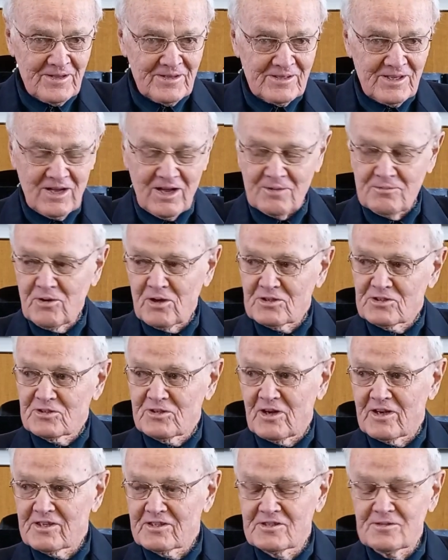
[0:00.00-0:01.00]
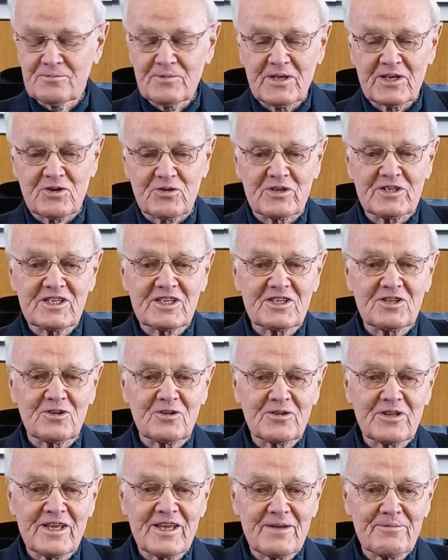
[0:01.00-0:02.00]
Now, I'm not trying to be critical
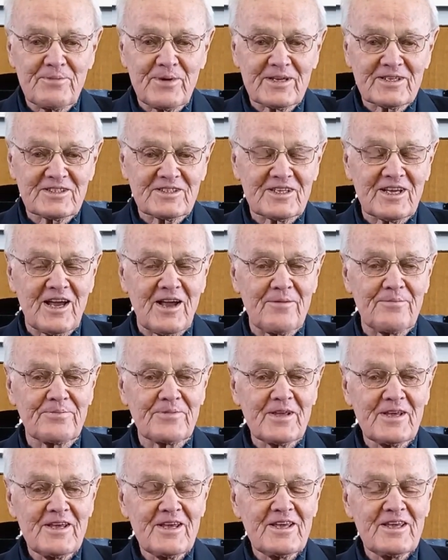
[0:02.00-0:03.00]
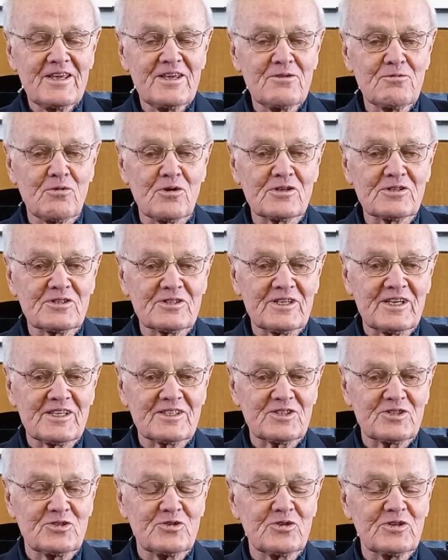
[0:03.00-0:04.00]
there, but he wants
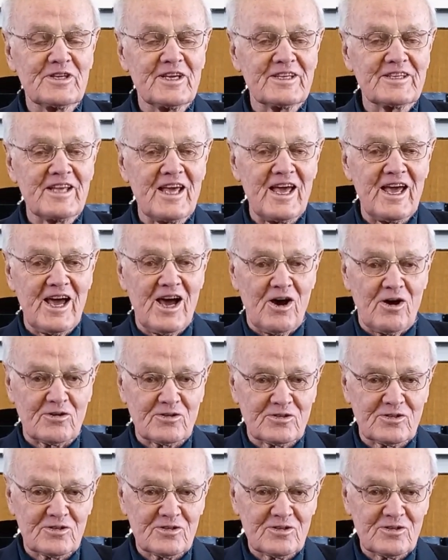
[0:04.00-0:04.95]
us to get out.